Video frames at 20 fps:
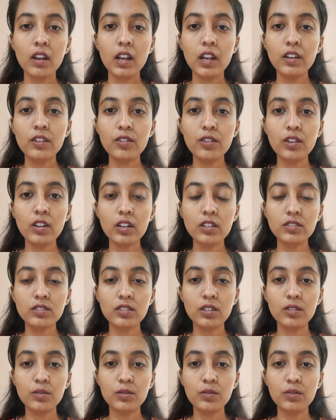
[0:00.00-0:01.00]

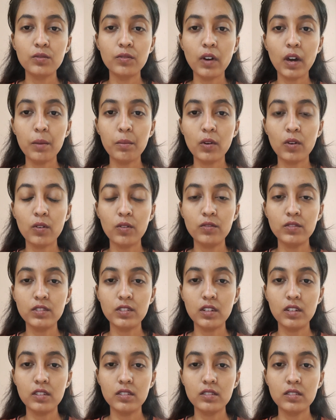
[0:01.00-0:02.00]
Introduction to
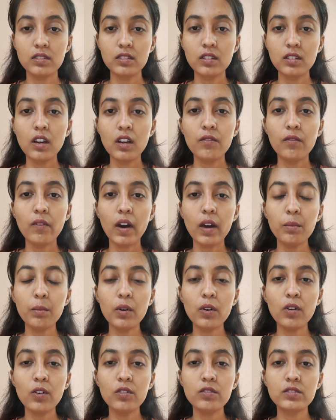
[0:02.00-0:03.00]
Pharmacovigilance.
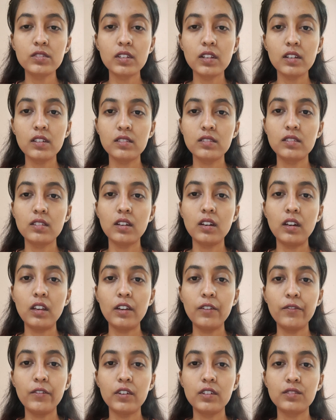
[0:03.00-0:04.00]
Pharmacovigilance
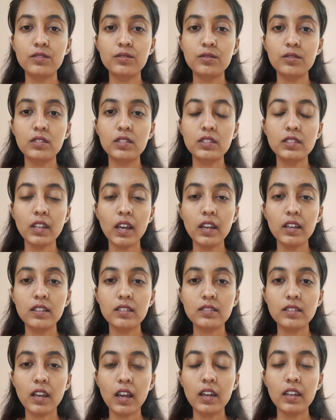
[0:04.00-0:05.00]
refers to the
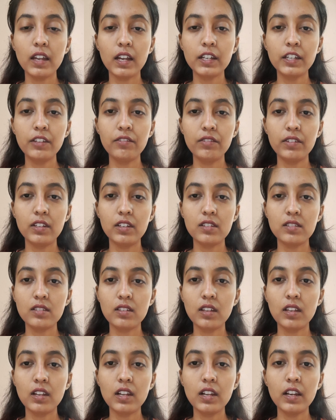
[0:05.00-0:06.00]
science and activities
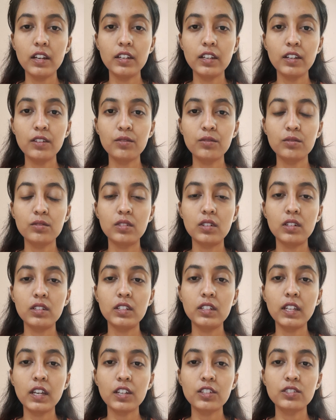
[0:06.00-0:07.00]
relating to the
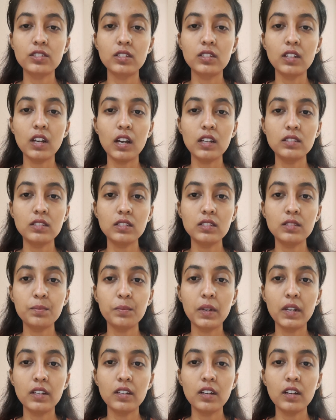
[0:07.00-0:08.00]
detection,
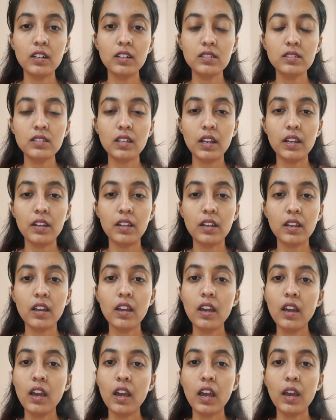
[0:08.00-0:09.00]
assessment, understanding,
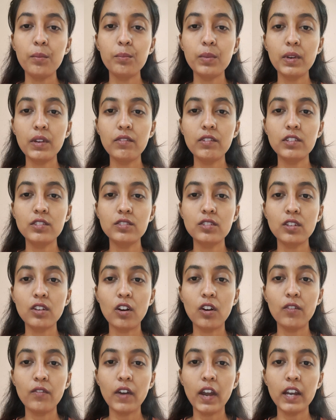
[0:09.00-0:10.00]
and prevention
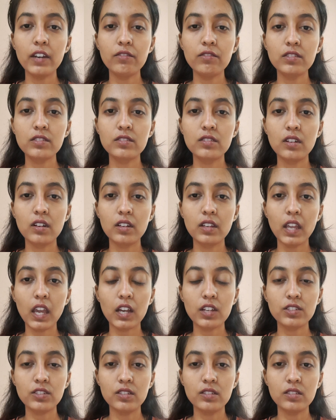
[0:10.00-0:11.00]
of adverse drug
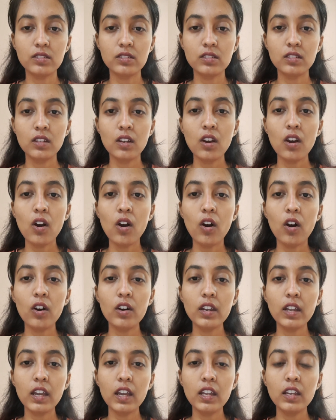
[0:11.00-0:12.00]
reactions or
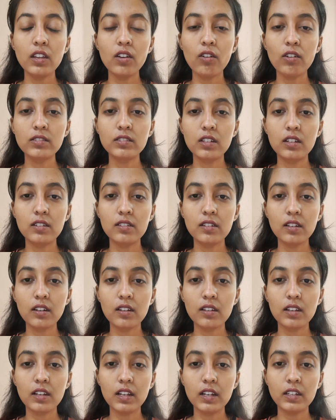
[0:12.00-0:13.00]
any other drug
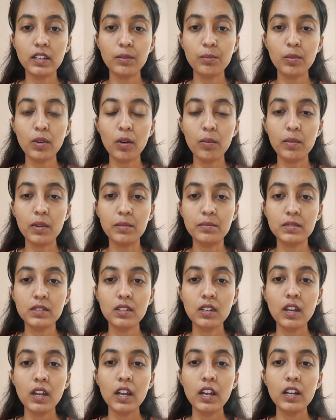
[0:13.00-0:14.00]
related problems.
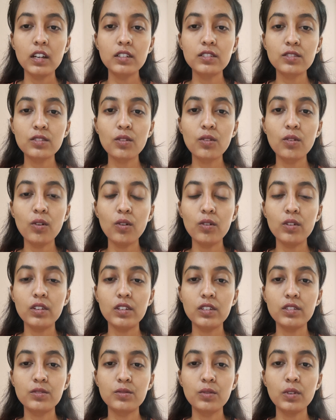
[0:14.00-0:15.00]
Its goal
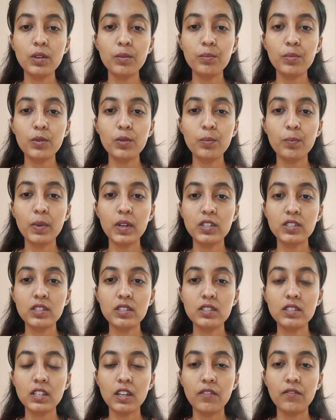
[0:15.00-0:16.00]
is to improve
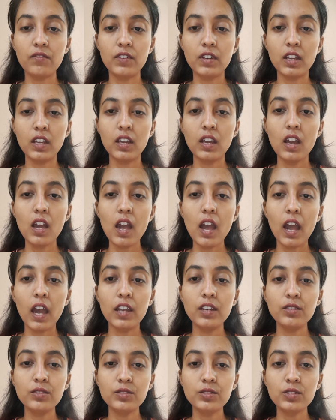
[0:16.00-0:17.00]
patient safety
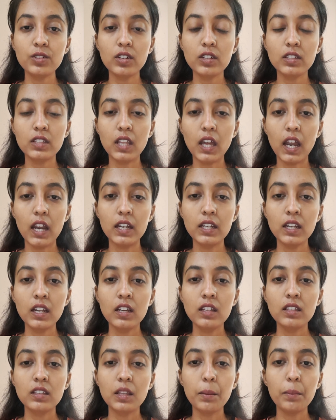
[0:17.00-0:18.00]
and ensure that
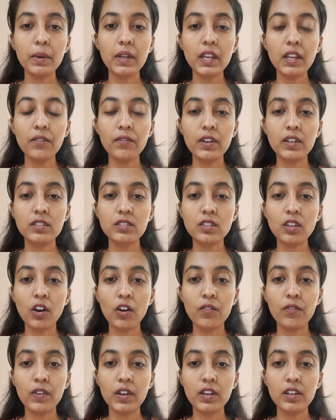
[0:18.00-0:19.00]
the benefits
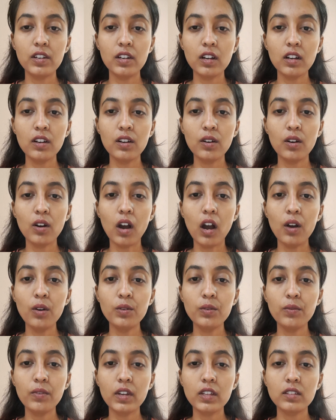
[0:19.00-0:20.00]
of a drug
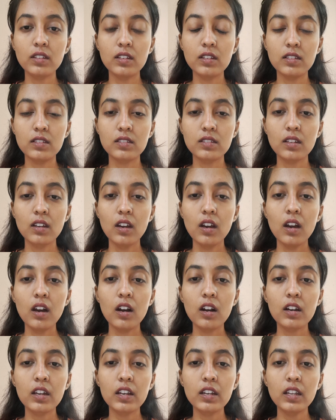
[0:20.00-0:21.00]
outweigh the risk.
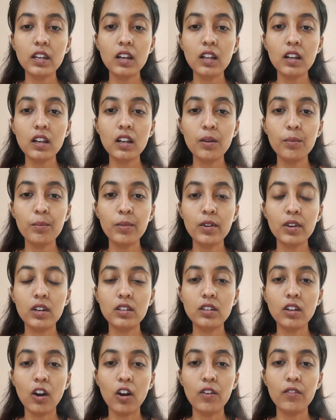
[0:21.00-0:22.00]
A critical
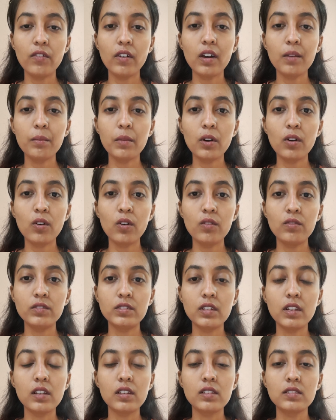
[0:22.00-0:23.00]
component of
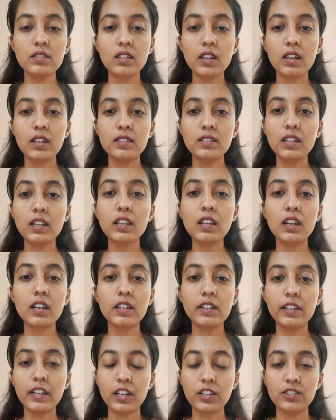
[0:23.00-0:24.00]
pharmacovigilance is signal
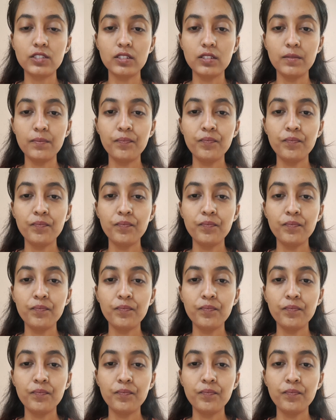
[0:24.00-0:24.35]
detection,